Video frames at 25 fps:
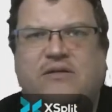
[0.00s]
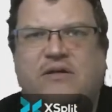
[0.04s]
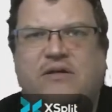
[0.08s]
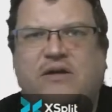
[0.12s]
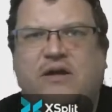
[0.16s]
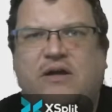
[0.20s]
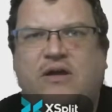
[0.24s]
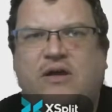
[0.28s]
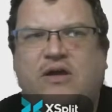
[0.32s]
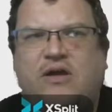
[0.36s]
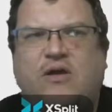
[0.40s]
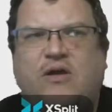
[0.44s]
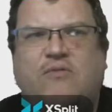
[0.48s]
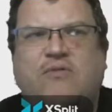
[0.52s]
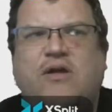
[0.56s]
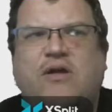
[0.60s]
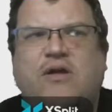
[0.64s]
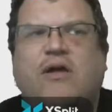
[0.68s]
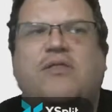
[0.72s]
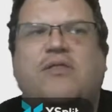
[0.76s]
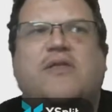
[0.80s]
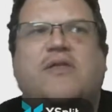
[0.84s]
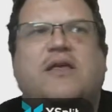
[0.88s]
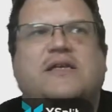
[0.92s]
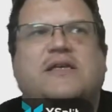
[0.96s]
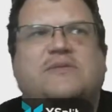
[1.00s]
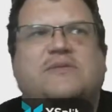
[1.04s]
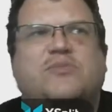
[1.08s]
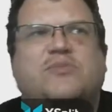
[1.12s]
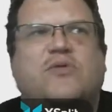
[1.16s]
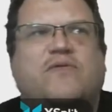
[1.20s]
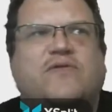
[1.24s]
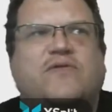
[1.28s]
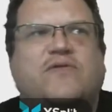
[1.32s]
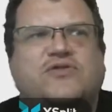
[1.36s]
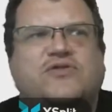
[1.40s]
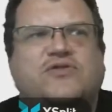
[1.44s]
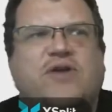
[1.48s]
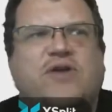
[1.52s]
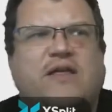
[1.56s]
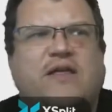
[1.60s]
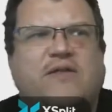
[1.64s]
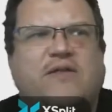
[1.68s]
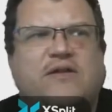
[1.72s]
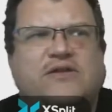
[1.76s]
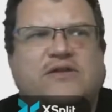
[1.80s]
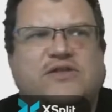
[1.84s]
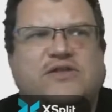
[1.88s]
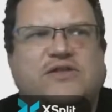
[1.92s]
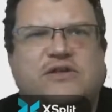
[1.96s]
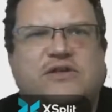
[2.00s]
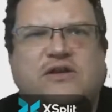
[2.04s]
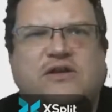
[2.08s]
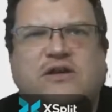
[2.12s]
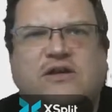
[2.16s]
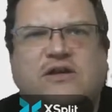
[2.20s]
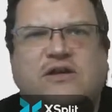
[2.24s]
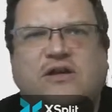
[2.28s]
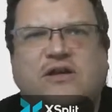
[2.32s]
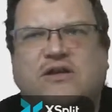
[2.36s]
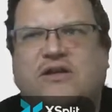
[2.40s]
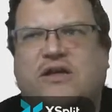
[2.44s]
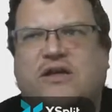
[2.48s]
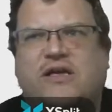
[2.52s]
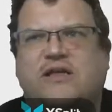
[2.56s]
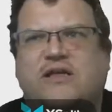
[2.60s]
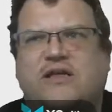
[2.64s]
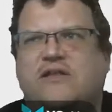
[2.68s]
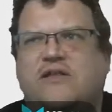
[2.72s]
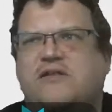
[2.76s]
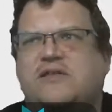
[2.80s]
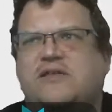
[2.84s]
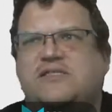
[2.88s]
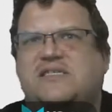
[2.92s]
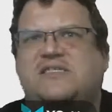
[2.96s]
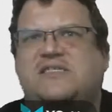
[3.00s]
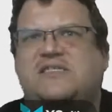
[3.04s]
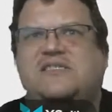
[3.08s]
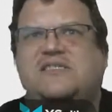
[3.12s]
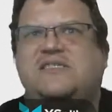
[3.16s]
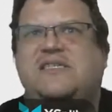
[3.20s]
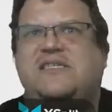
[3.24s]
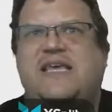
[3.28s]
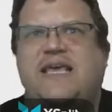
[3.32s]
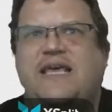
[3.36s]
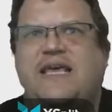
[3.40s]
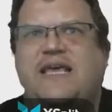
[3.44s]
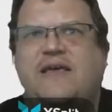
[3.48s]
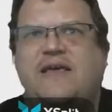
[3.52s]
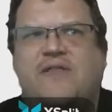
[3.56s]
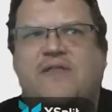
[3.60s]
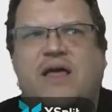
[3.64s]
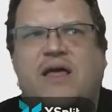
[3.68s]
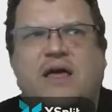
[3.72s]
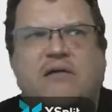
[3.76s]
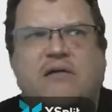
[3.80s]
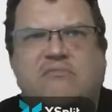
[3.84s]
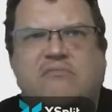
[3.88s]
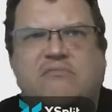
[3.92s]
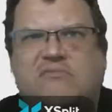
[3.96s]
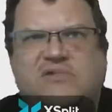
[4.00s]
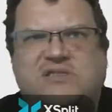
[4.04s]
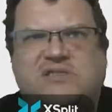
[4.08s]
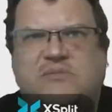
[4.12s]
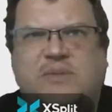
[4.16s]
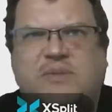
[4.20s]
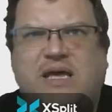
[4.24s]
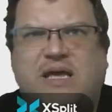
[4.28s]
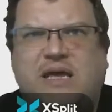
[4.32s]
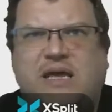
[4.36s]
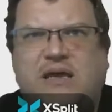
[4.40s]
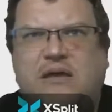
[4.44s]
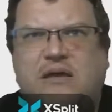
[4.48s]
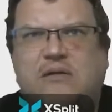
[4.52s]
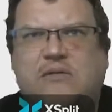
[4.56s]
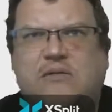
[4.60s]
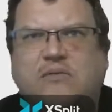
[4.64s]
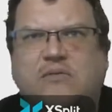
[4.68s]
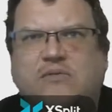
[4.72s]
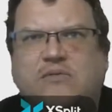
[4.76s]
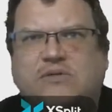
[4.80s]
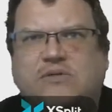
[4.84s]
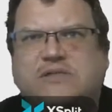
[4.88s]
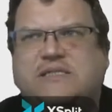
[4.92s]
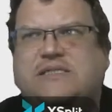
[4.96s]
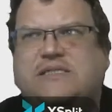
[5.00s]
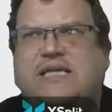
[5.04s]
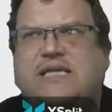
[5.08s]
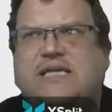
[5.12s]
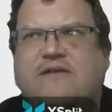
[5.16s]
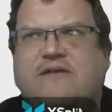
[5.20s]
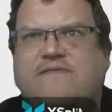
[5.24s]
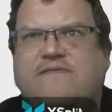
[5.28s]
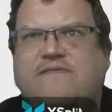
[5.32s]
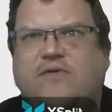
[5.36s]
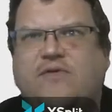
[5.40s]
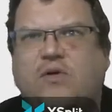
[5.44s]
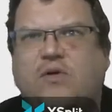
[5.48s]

You know, nothing is more frustrating than just a there's a C in there. What does it mean? What does it stand for? Are we